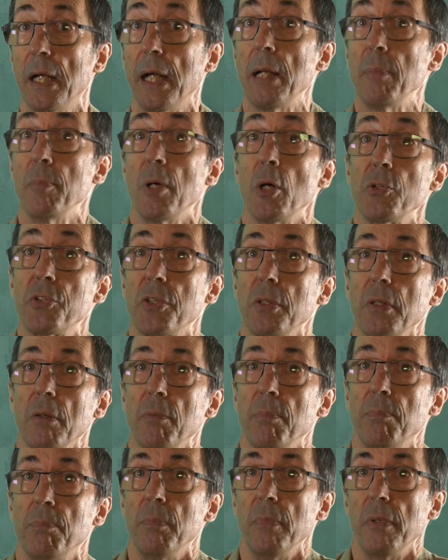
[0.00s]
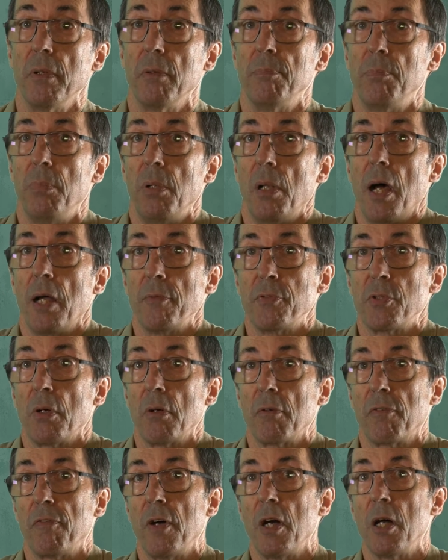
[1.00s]
And most of the
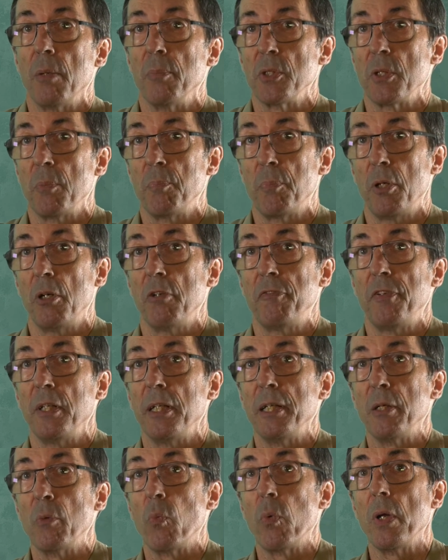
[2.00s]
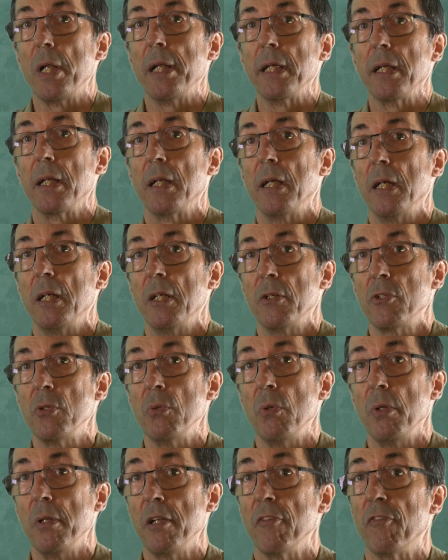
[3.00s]
livestock farmers are perfectly willing
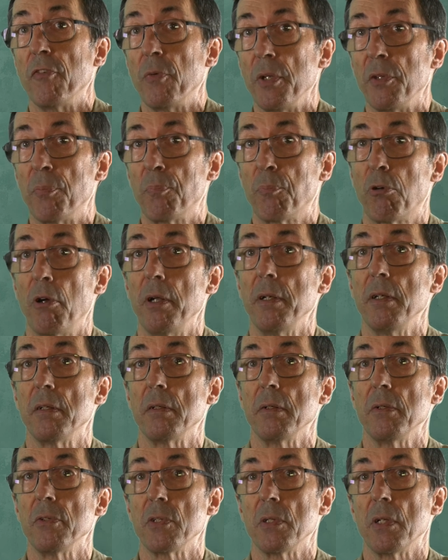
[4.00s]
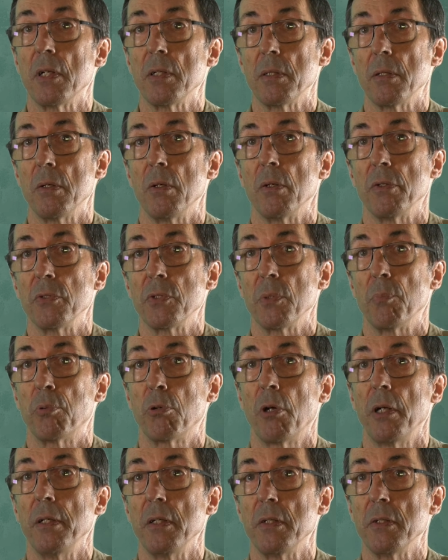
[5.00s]
to live with predators as long as the
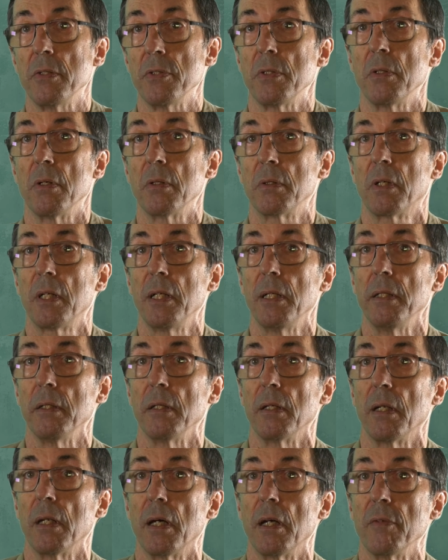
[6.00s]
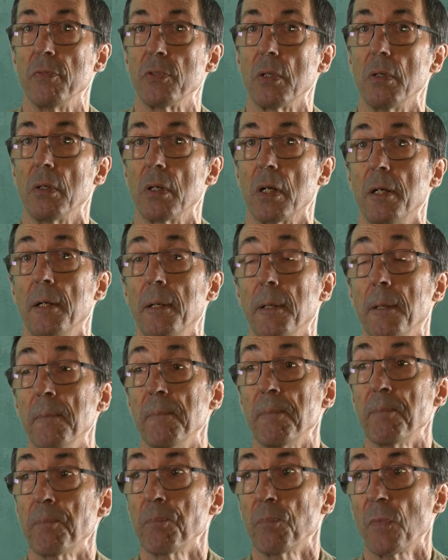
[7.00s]
predators are not killing the livestock.
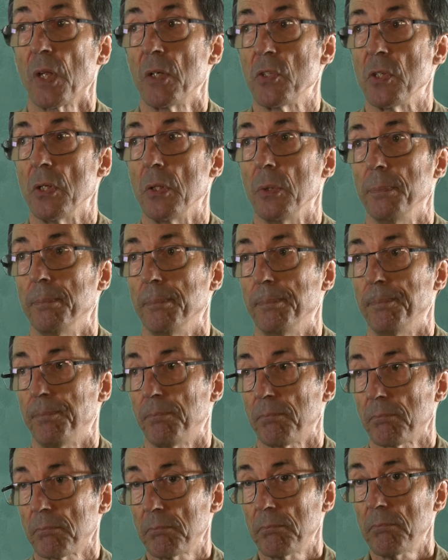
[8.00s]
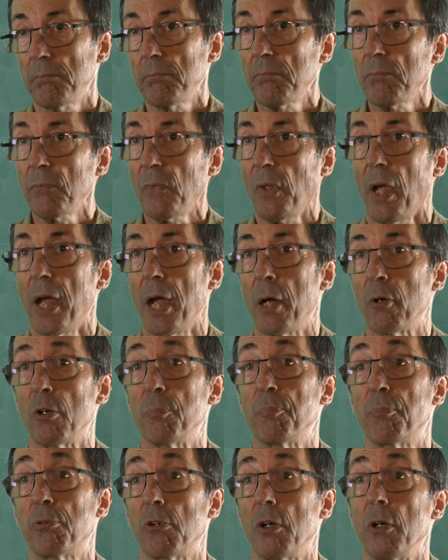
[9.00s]
So our
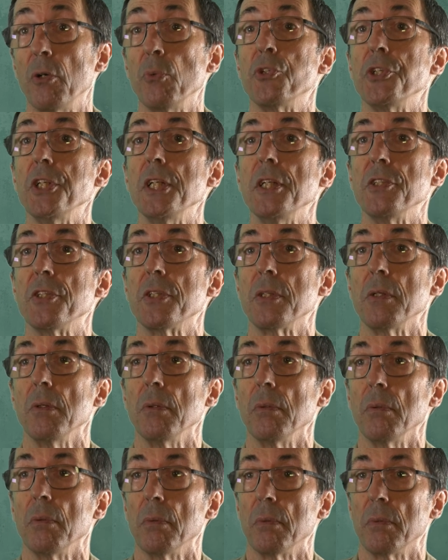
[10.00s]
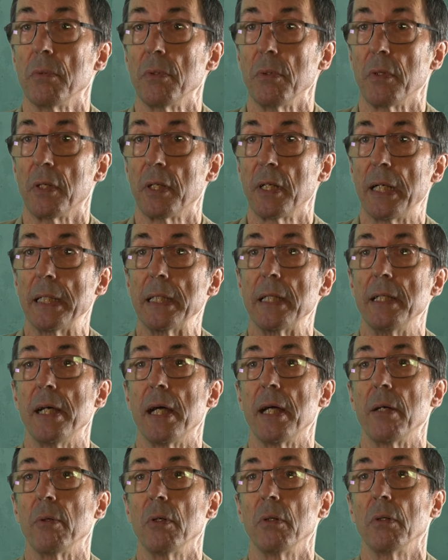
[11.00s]
approach is to cut
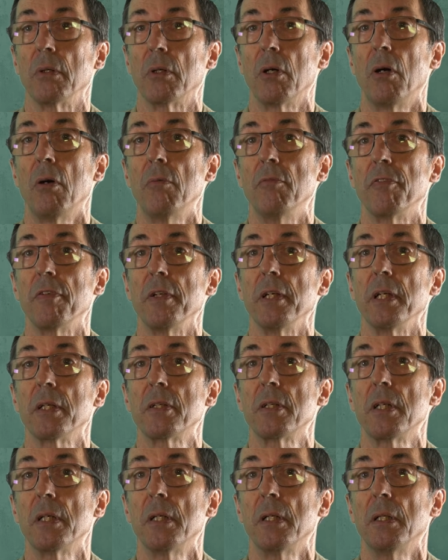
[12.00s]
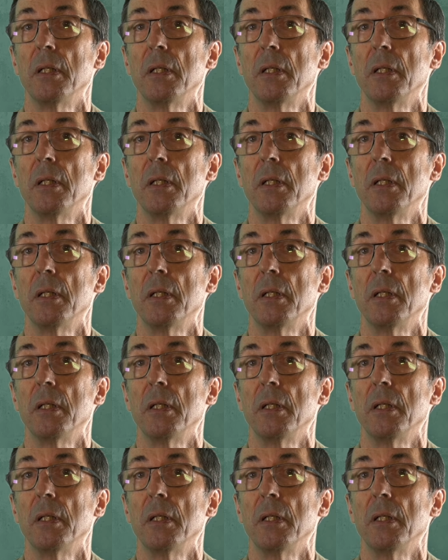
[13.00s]
down on conflict